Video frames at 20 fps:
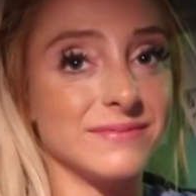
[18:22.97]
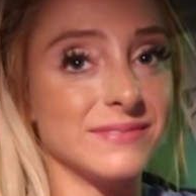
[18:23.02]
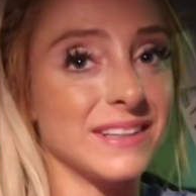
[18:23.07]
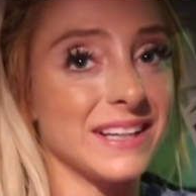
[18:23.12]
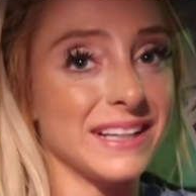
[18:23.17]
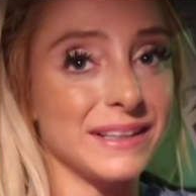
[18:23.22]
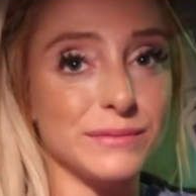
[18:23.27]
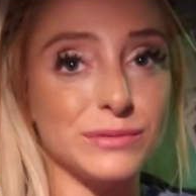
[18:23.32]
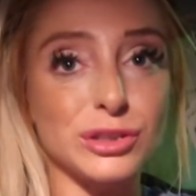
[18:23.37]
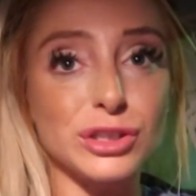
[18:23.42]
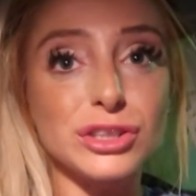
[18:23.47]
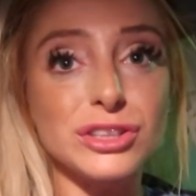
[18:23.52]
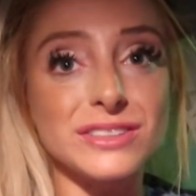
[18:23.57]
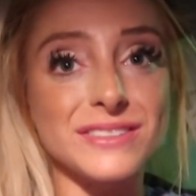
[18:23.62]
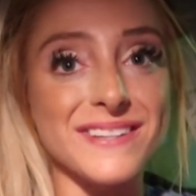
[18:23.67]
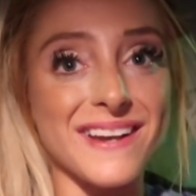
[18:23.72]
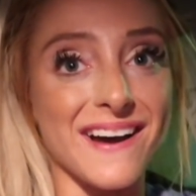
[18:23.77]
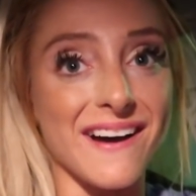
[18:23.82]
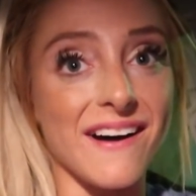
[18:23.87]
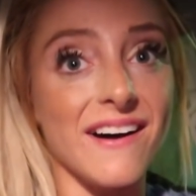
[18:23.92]
I'm just
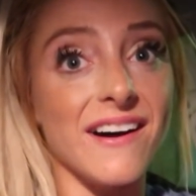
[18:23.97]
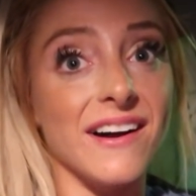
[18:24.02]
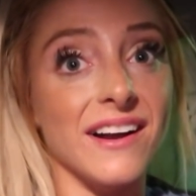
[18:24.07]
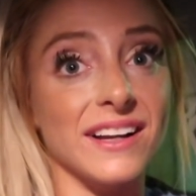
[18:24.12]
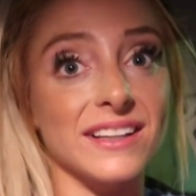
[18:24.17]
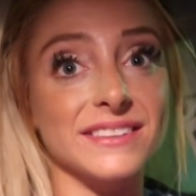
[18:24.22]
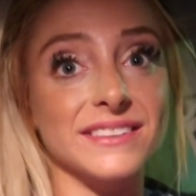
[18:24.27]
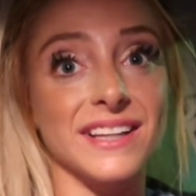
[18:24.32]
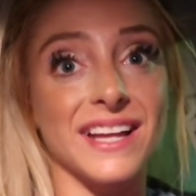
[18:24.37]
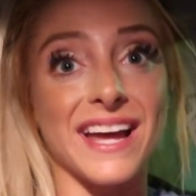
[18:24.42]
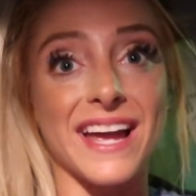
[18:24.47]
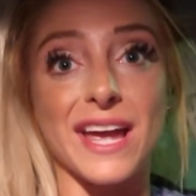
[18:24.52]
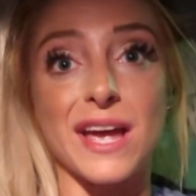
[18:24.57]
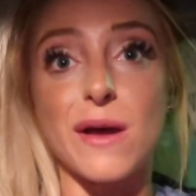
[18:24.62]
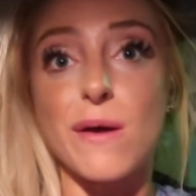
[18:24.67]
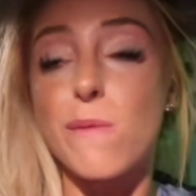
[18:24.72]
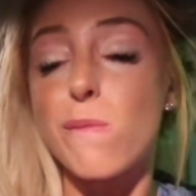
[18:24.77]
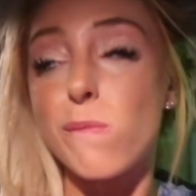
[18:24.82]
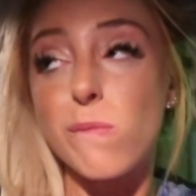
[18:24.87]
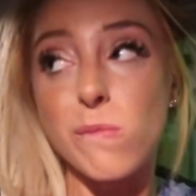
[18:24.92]
not like,